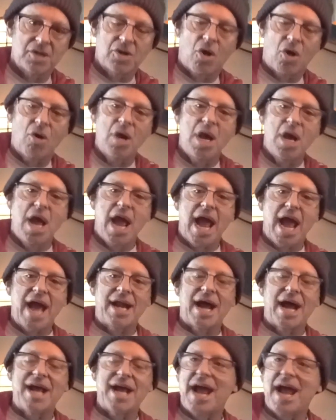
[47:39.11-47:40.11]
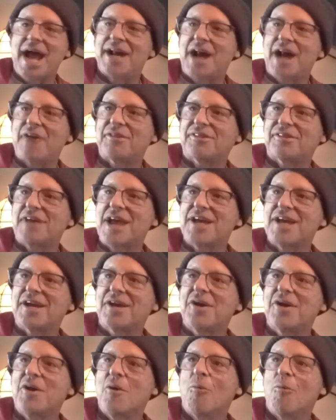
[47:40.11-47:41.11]
You know, and I and I
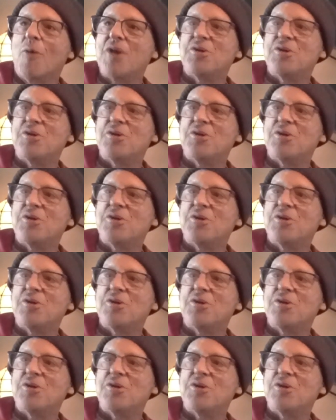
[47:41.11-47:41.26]
think